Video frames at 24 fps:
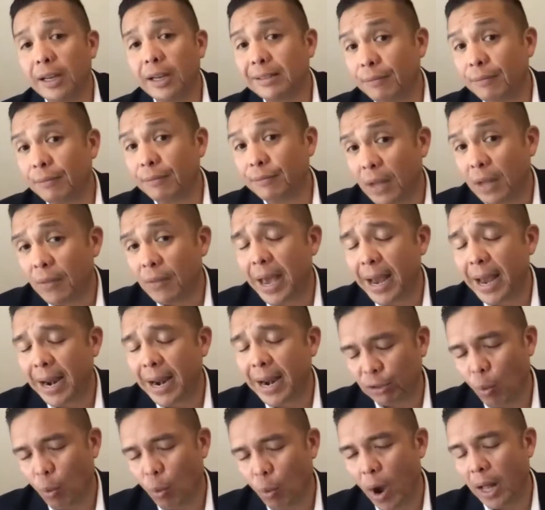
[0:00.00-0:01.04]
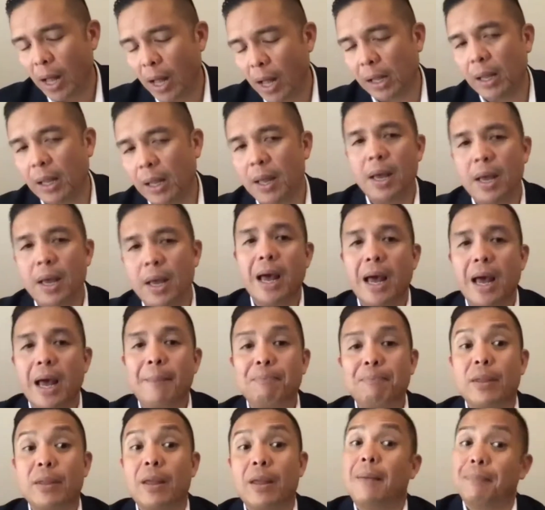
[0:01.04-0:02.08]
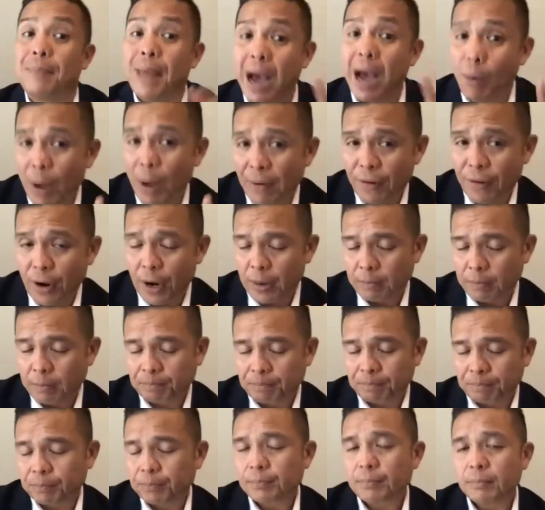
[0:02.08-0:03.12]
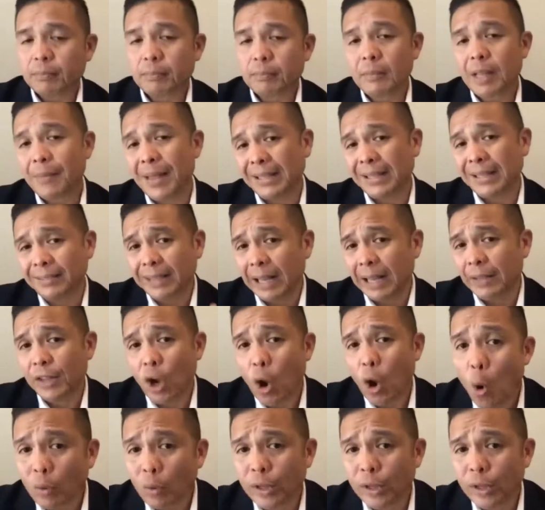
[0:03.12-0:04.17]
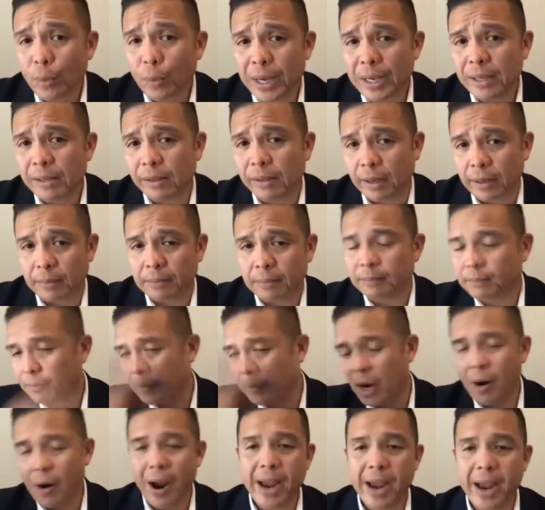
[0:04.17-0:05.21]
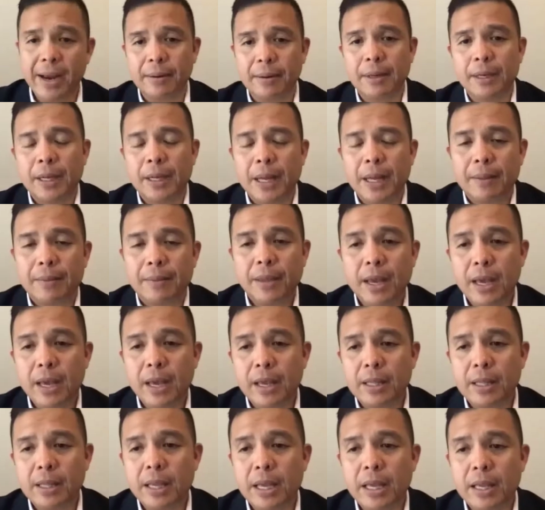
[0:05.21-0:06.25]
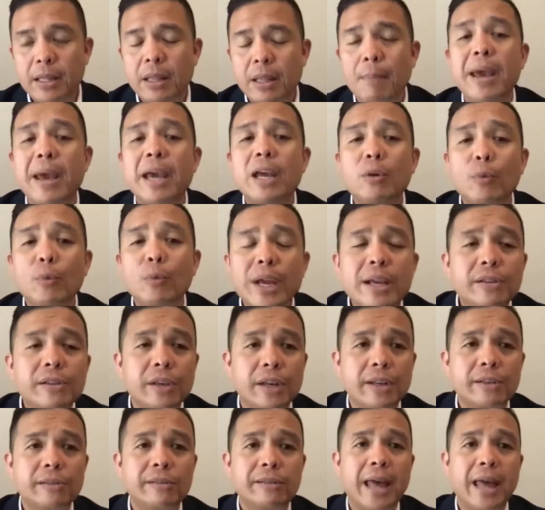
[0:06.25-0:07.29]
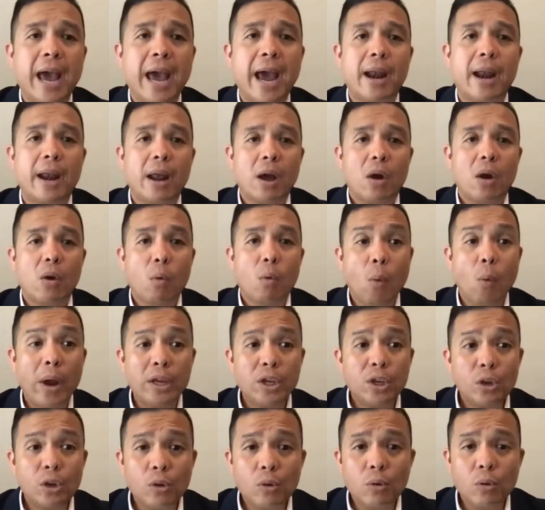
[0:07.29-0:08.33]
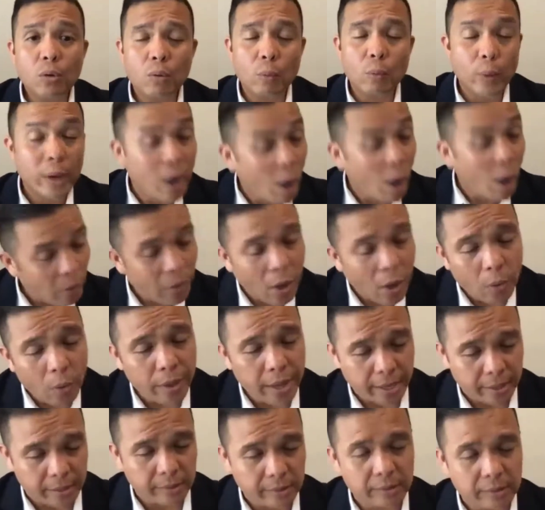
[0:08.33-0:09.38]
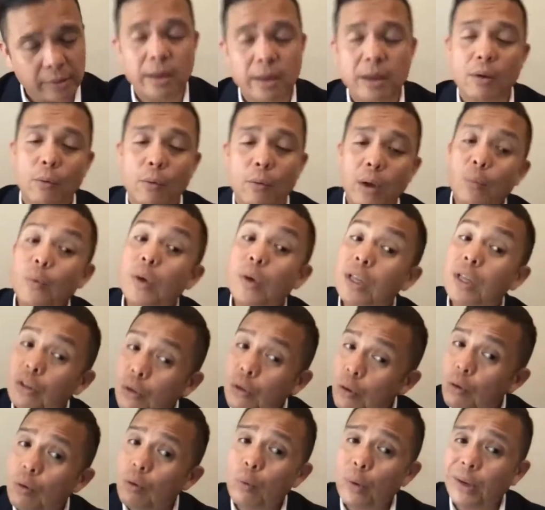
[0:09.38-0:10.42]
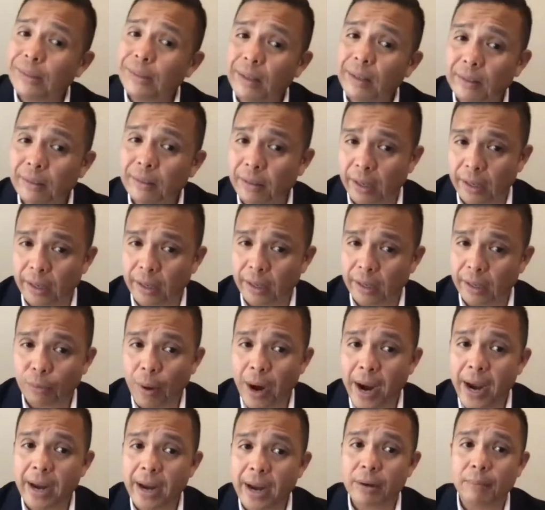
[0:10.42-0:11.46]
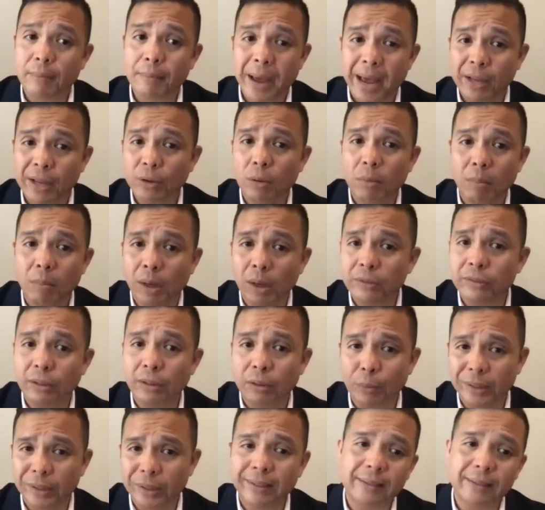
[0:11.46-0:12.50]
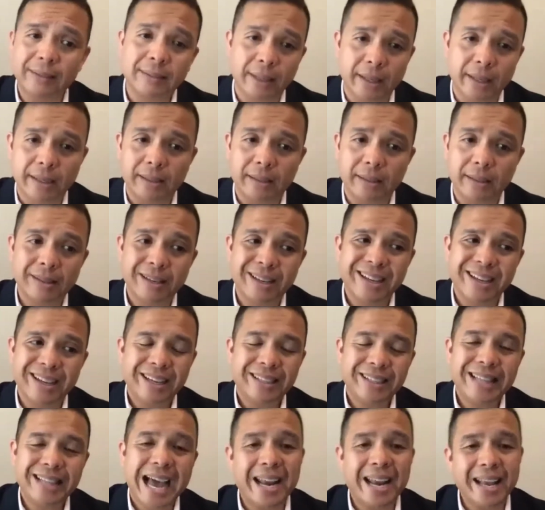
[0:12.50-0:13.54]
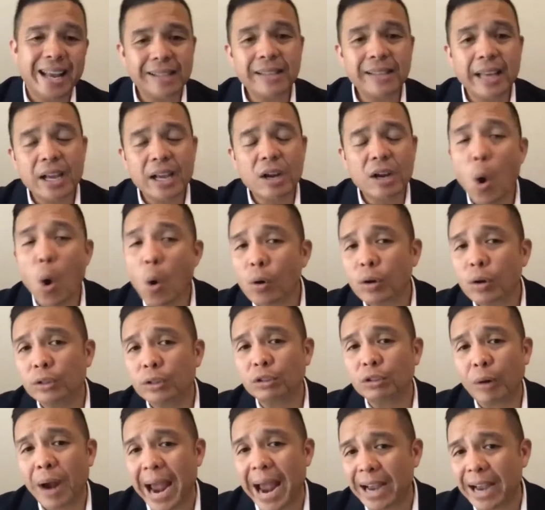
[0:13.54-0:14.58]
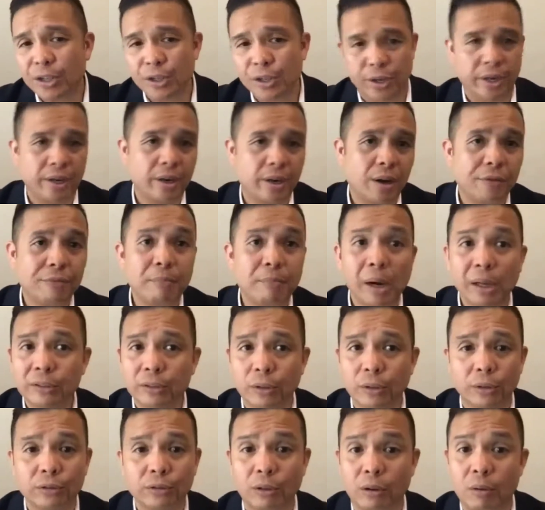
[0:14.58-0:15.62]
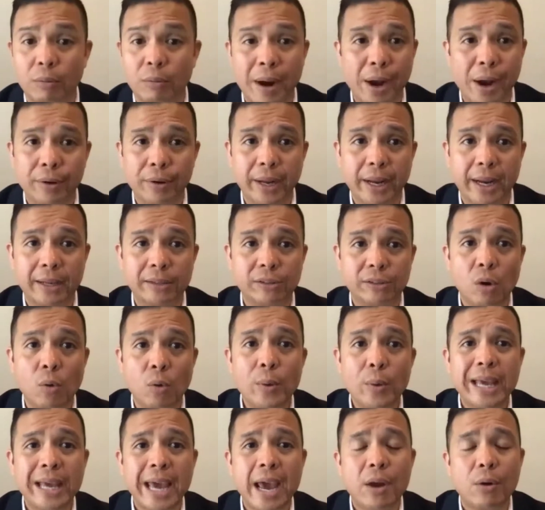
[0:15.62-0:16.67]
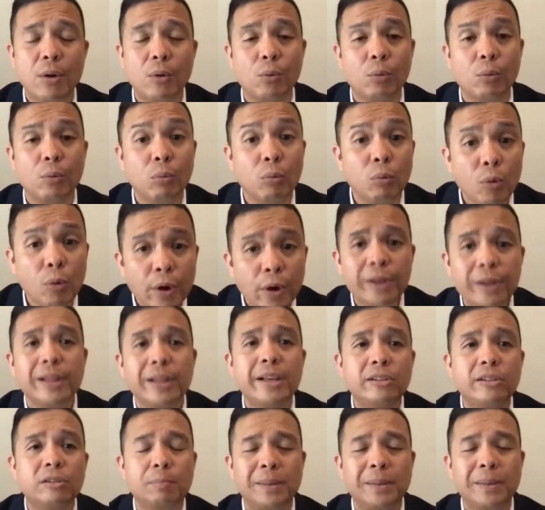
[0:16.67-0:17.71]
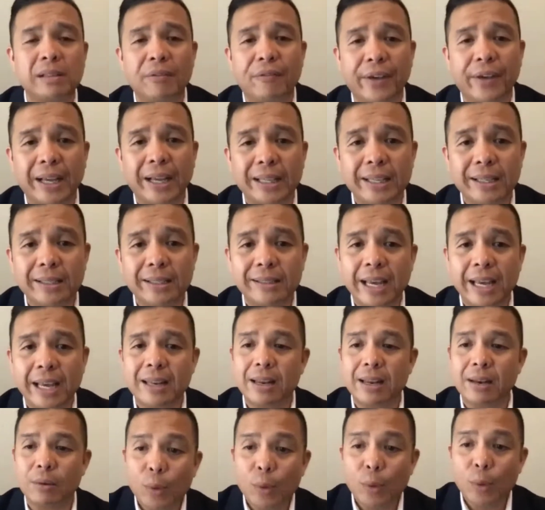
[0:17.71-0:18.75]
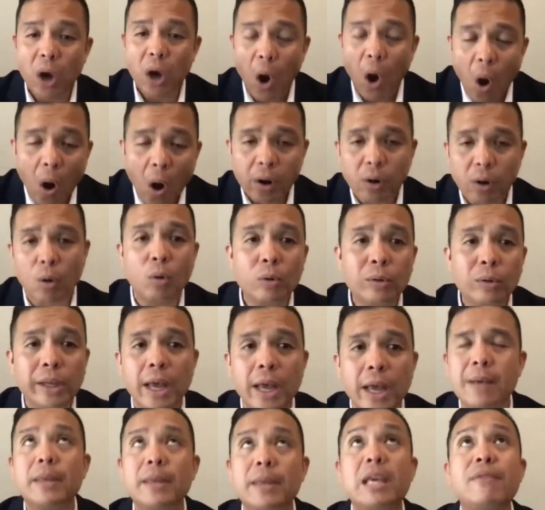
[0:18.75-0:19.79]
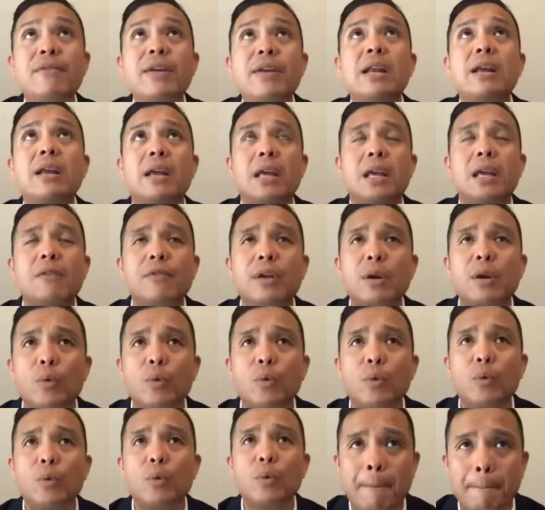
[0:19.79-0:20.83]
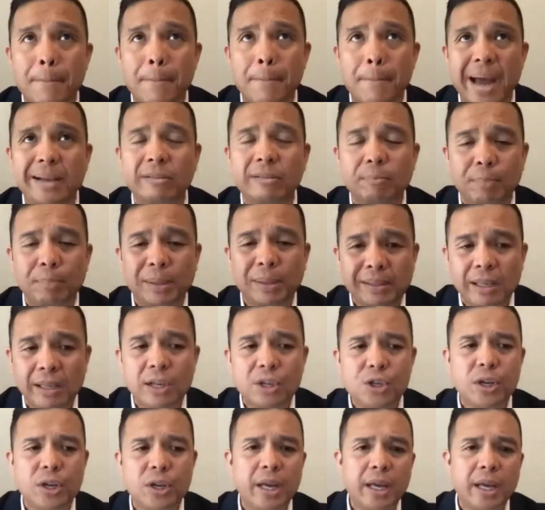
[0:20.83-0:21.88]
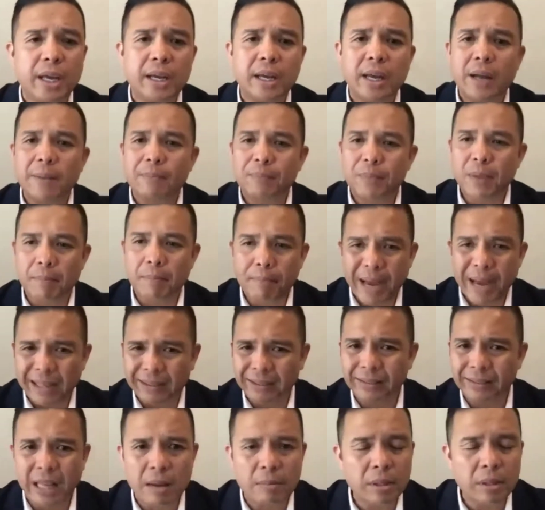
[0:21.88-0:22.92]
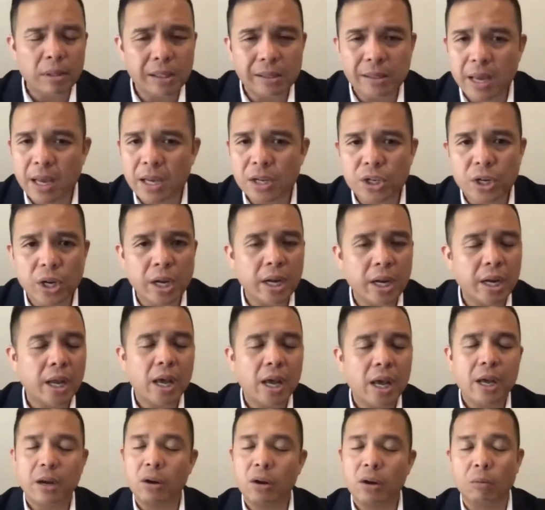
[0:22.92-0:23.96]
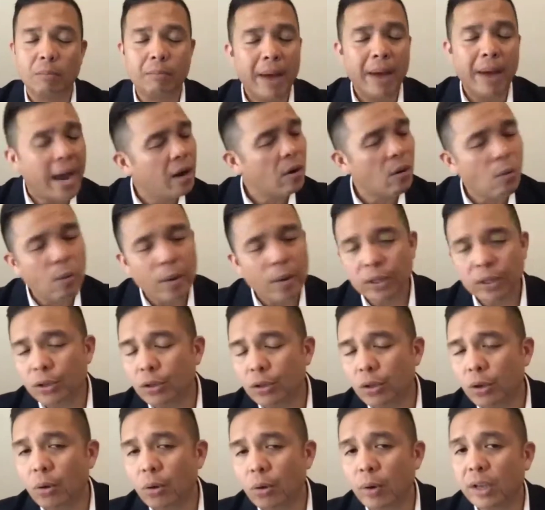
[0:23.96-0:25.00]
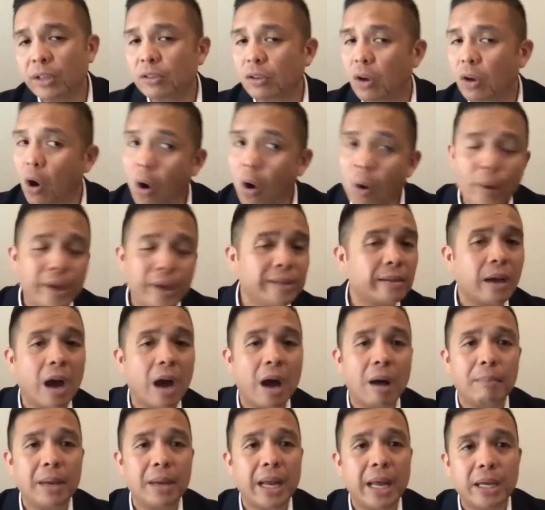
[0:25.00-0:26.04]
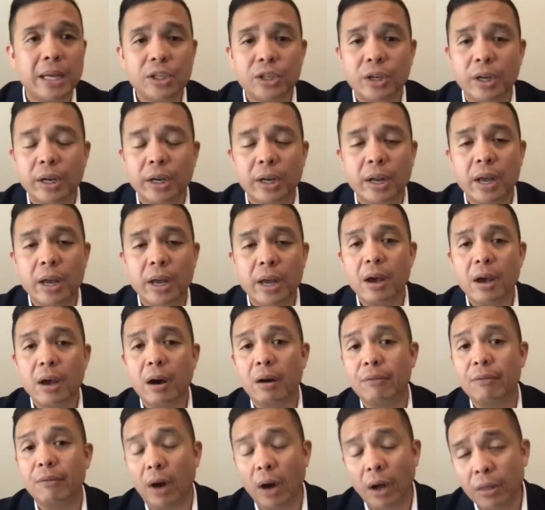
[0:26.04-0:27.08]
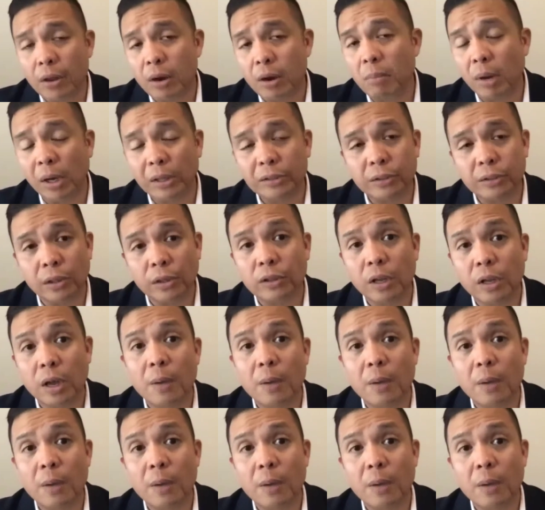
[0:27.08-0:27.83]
studies that have done that as well. However, that's not the only reason. All right. The main reason is that we all know this. When we do resistance, right, manual muscle resistance, that is a co-contraction of muscles around it. So we can't really specifically say that we are only, even with the best positioning, the best stabilization, no matter what you do, it's always a combination of other muscles